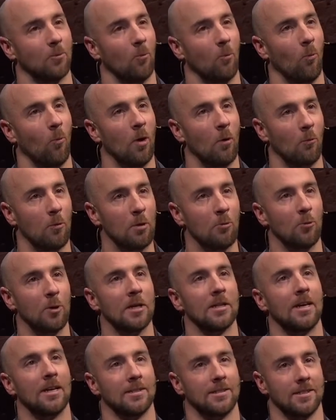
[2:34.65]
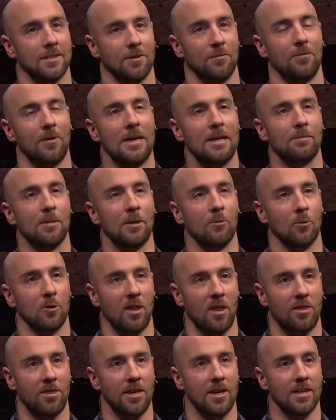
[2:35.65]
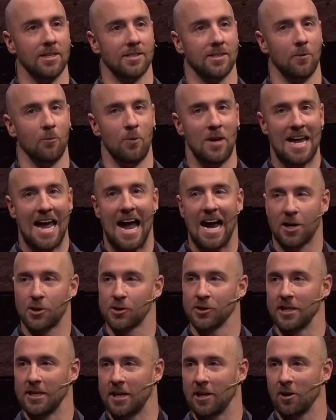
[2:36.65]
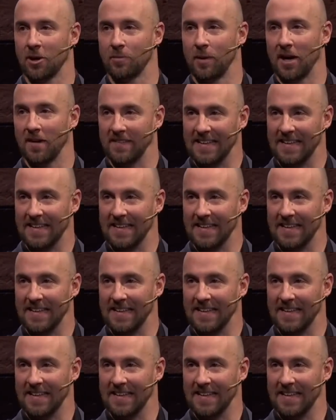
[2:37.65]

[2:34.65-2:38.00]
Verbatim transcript: what we realized as a family were the things that we actually cared about.